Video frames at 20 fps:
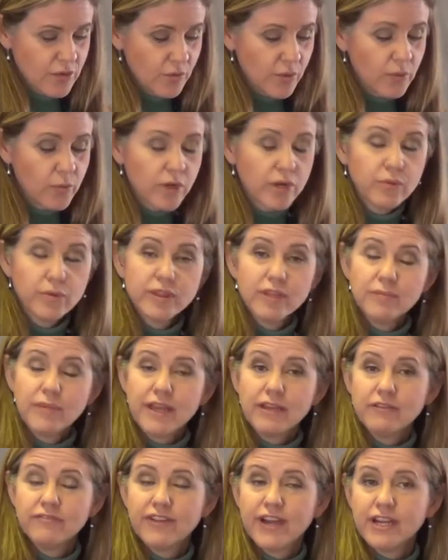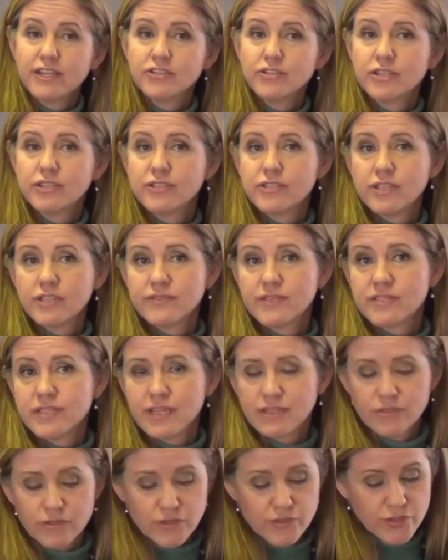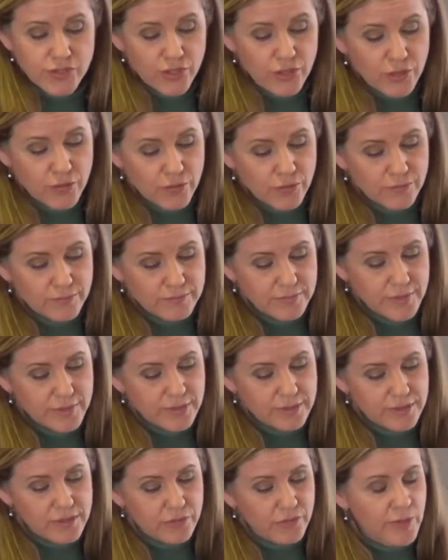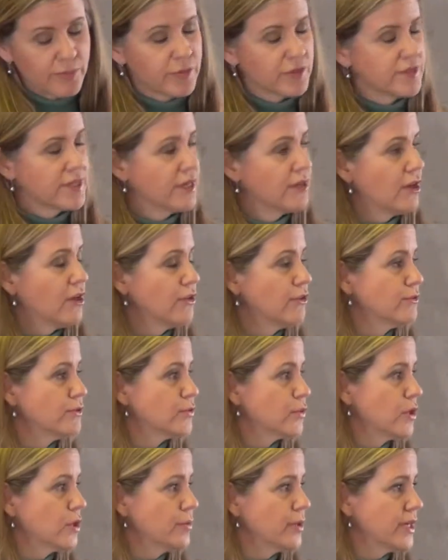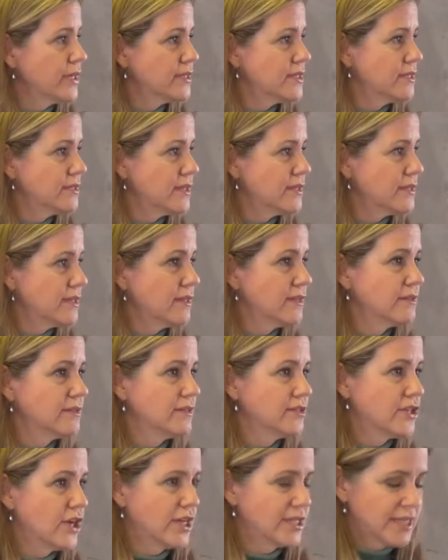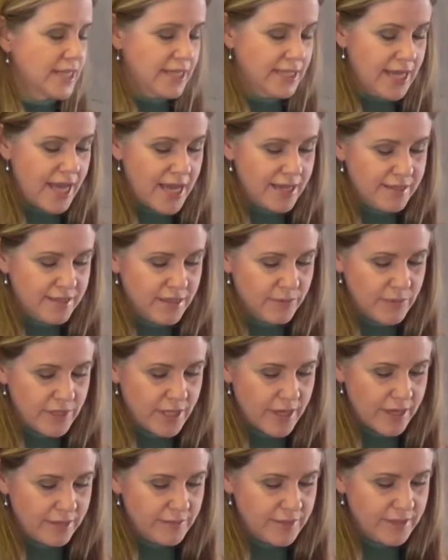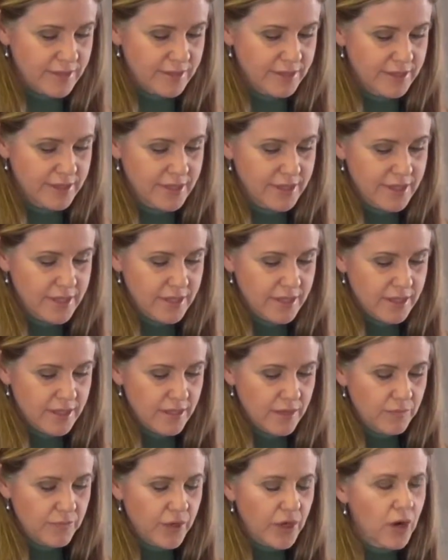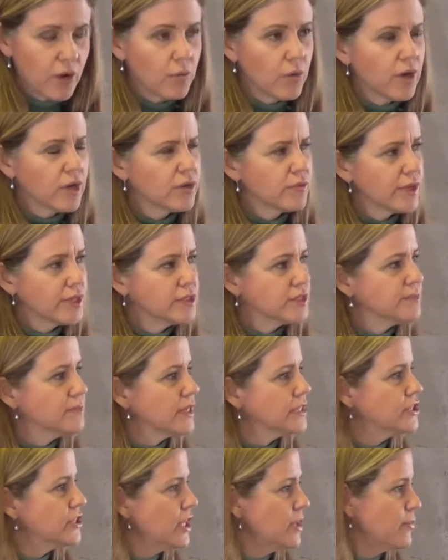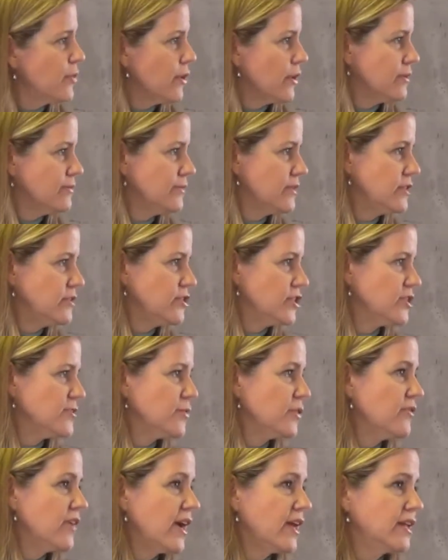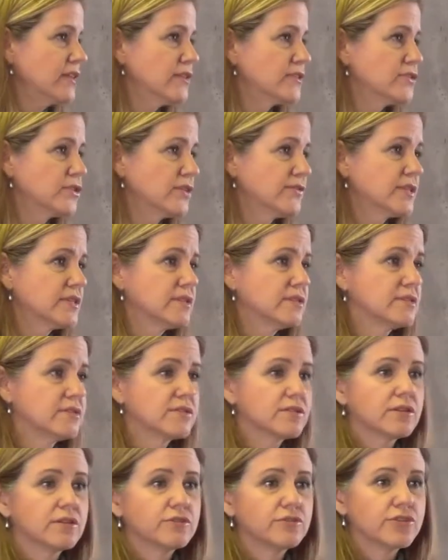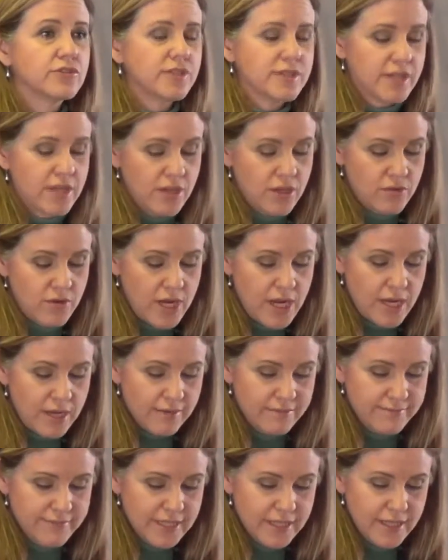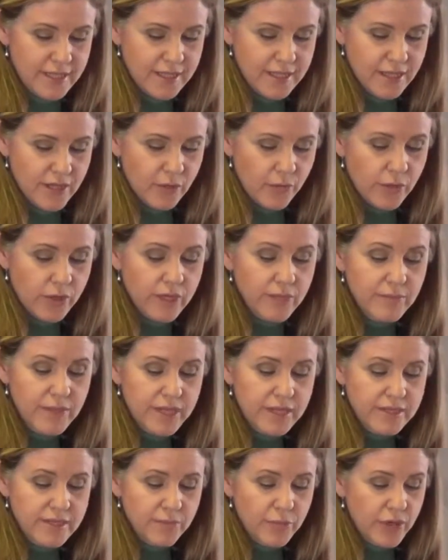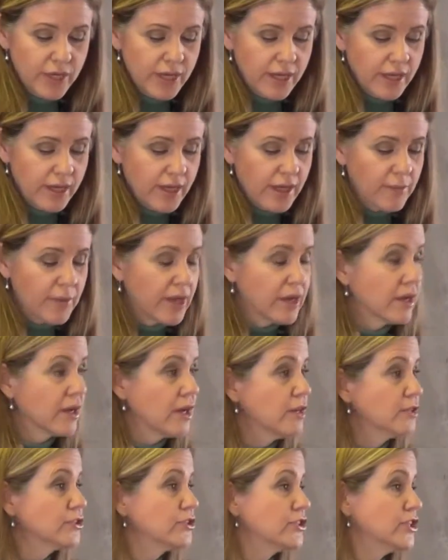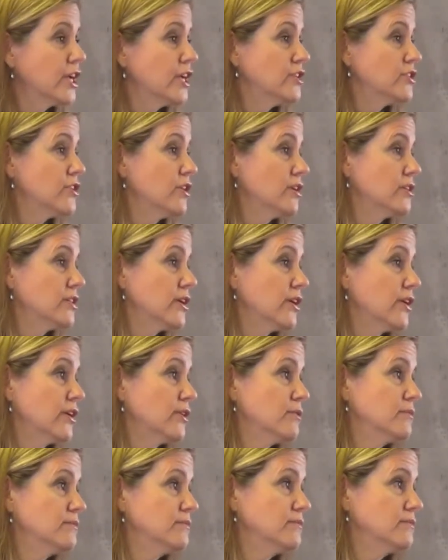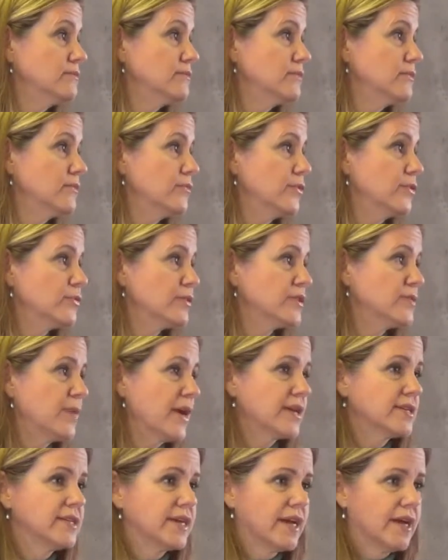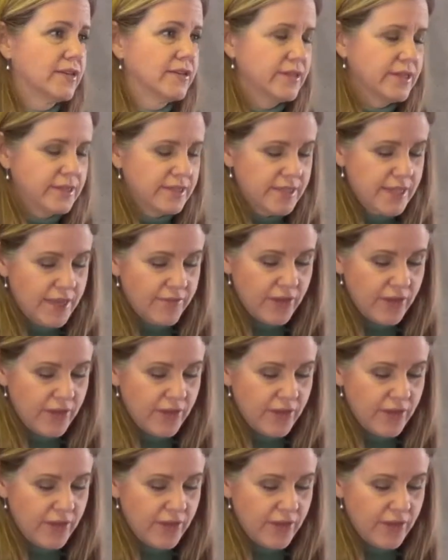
We work with the manufacturing and service sectors too. To represent all those workplaces is a daunting task sometimes. But our work runs much deeper than just providing the services and solutions that you need. We're committed to bringing about a culture change in Ontario with respect to healthy and